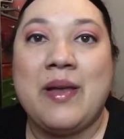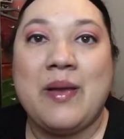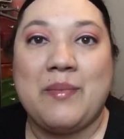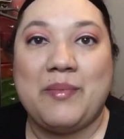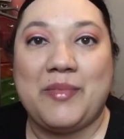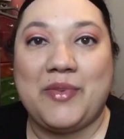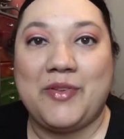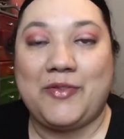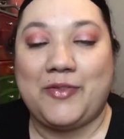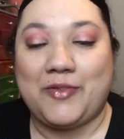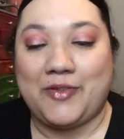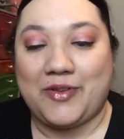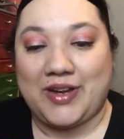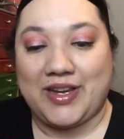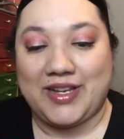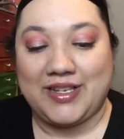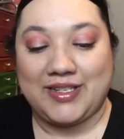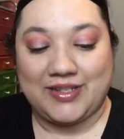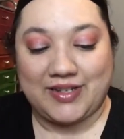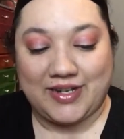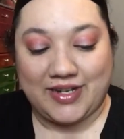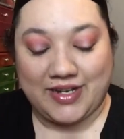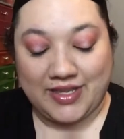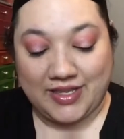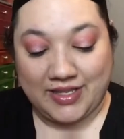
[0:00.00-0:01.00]
before I
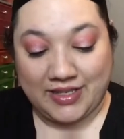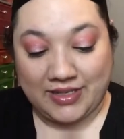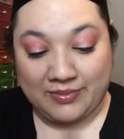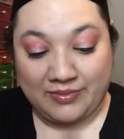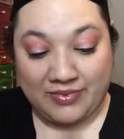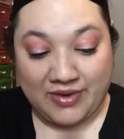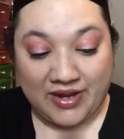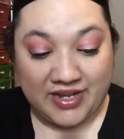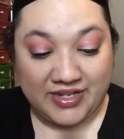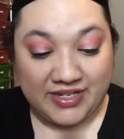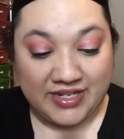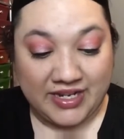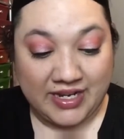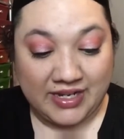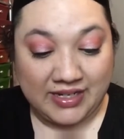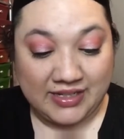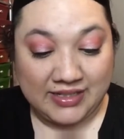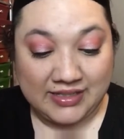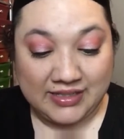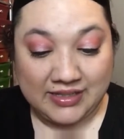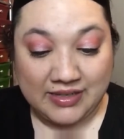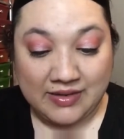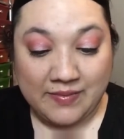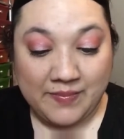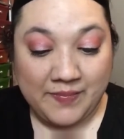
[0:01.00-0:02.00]
started this
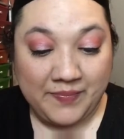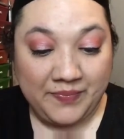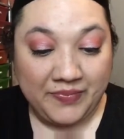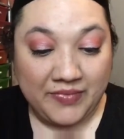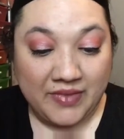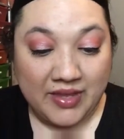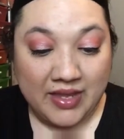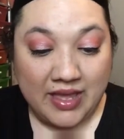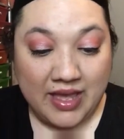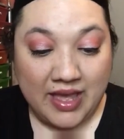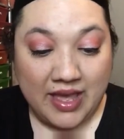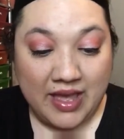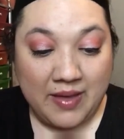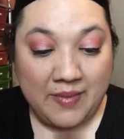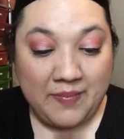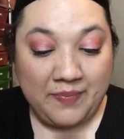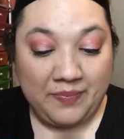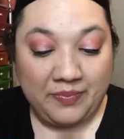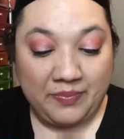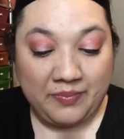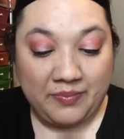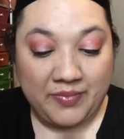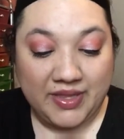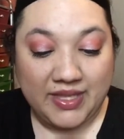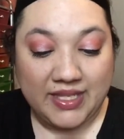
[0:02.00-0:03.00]
project.
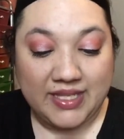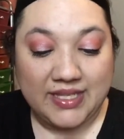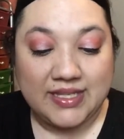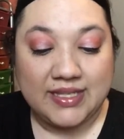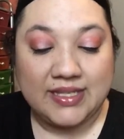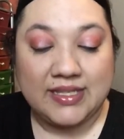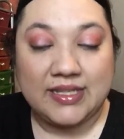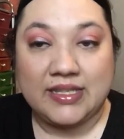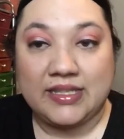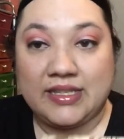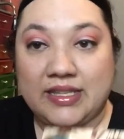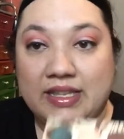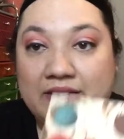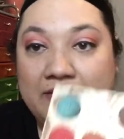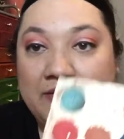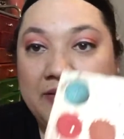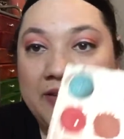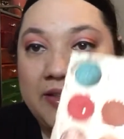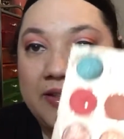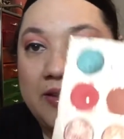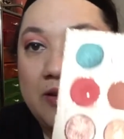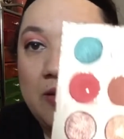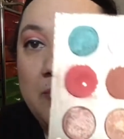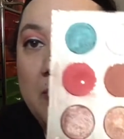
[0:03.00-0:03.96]
But this is a lovely little